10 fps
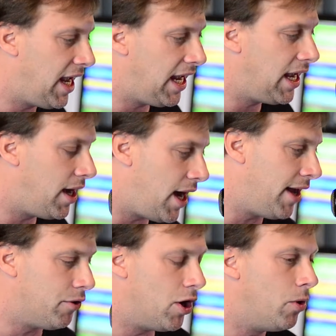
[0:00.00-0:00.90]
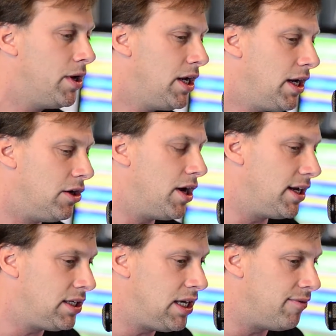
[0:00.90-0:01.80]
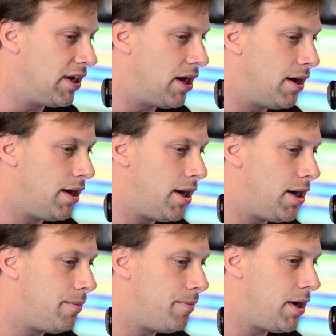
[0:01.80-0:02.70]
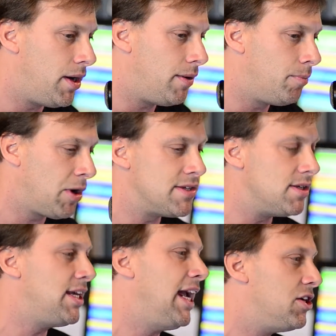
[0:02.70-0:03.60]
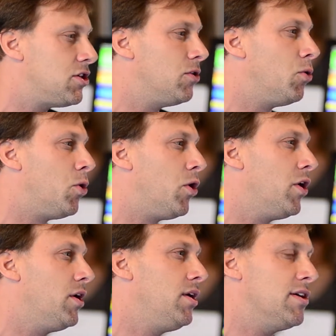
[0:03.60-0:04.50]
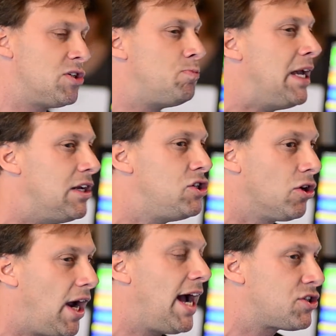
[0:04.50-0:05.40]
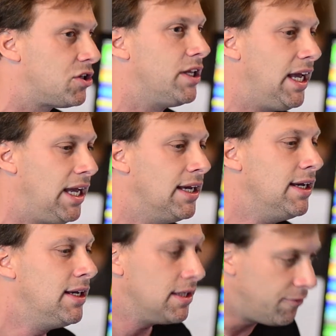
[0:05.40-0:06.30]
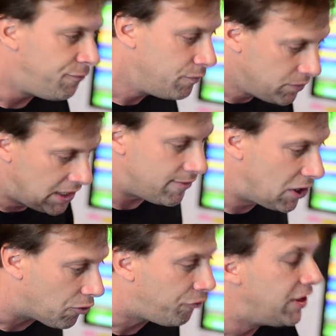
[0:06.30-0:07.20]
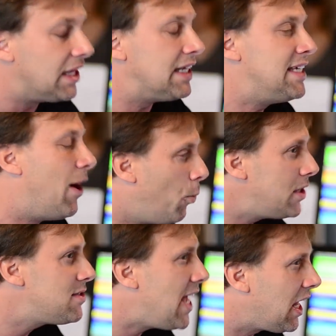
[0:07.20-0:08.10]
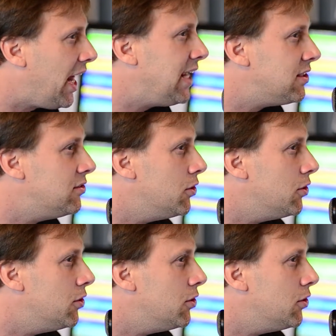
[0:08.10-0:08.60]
you're not giving a presentation or a speech. You're actually giving your feelings out. What's that like to